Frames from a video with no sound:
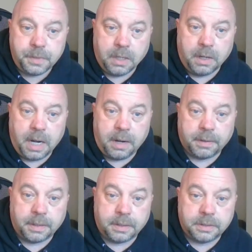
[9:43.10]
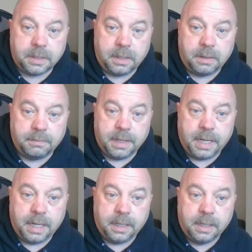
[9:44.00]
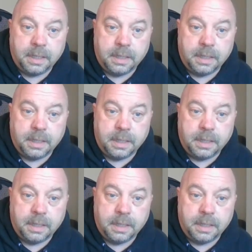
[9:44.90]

I don't know how they're going to solve that.